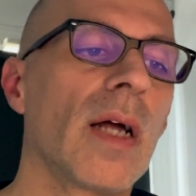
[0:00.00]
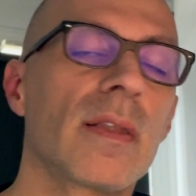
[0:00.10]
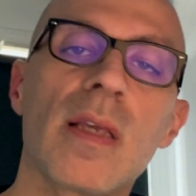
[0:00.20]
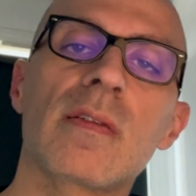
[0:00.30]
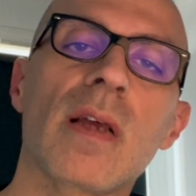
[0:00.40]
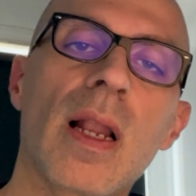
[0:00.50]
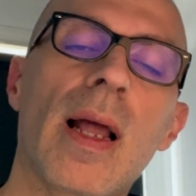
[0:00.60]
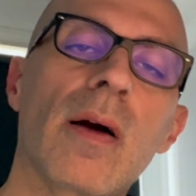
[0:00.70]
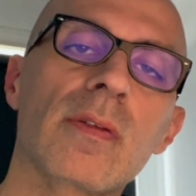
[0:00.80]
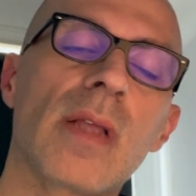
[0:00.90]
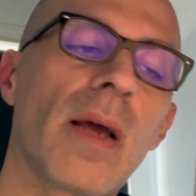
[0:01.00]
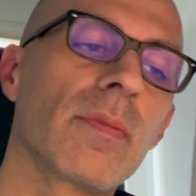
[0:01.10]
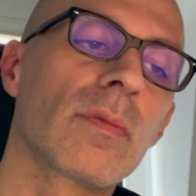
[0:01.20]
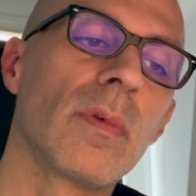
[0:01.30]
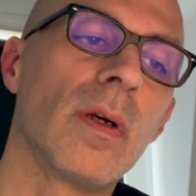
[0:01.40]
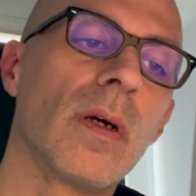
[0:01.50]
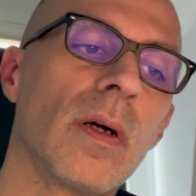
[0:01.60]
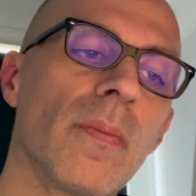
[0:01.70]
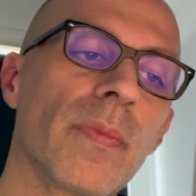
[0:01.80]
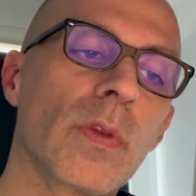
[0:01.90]
This allows them
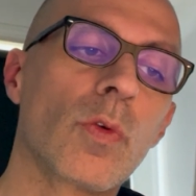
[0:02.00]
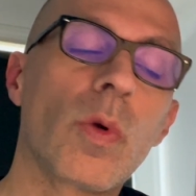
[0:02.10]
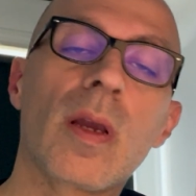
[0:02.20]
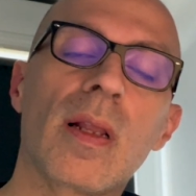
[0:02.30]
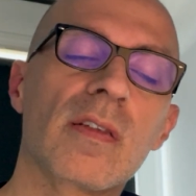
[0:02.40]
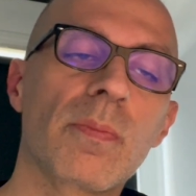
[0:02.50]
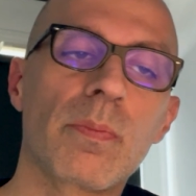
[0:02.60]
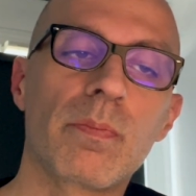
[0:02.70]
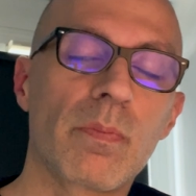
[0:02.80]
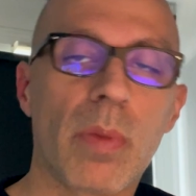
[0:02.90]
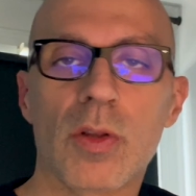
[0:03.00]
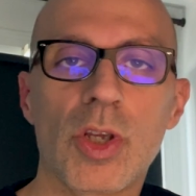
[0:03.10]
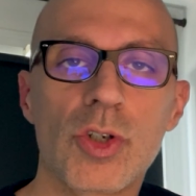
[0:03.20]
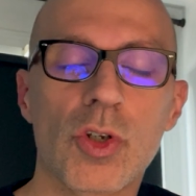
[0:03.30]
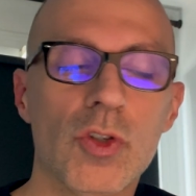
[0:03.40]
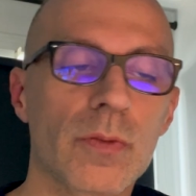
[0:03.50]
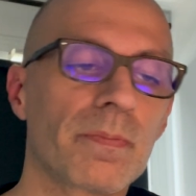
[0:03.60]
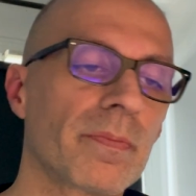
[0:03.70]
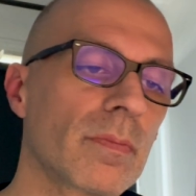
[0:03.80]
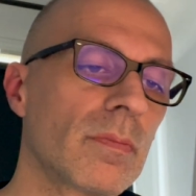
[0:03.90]
to quickly spot issues,
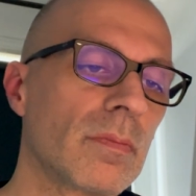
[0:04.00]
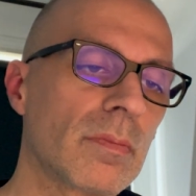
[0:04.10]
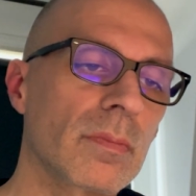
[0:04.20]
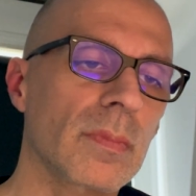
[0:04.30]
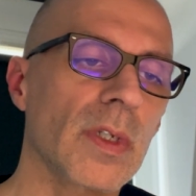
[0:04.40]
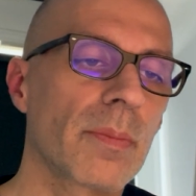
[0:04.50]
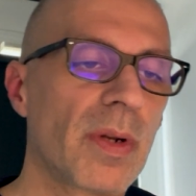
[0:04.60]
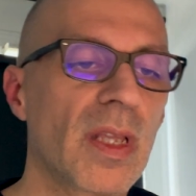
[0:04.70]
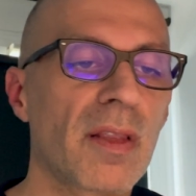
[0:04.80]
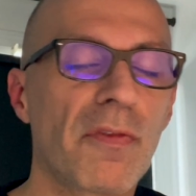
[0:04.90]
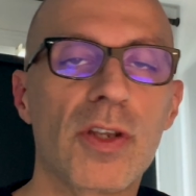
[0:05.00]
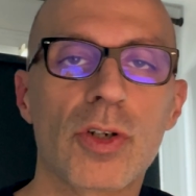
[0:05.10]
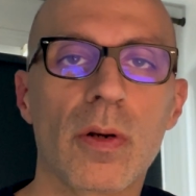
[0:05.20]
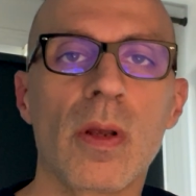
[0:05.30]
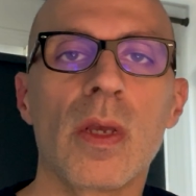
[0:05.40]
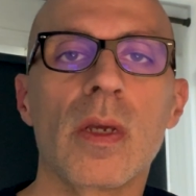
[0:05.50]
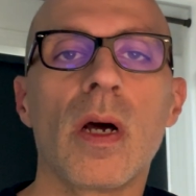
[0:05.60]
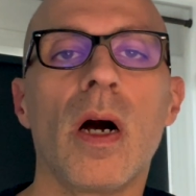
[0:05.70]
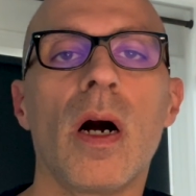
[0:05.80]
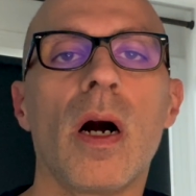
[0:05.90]
predict future
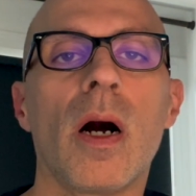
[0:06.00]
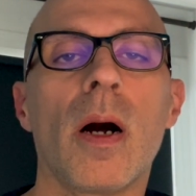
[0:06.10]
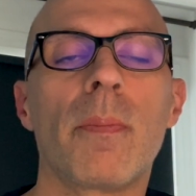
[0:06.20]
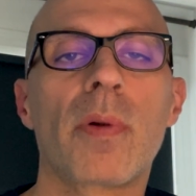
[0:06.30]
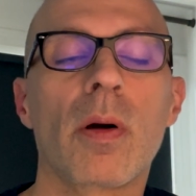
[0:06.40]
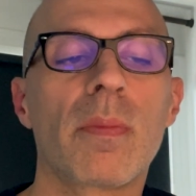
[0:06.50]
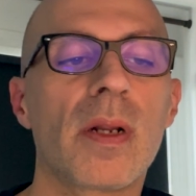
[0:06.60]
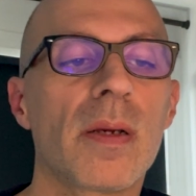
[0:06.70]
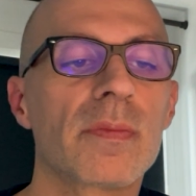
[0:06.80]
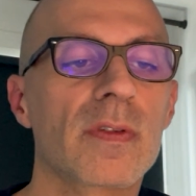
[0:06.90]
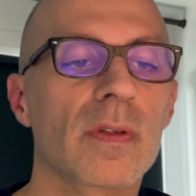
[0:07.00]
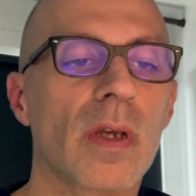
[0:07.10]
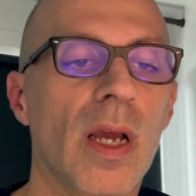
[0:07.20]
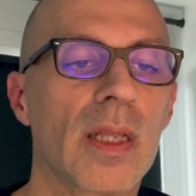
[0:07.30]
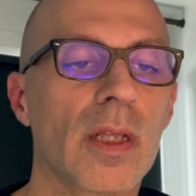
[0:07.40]
problems, and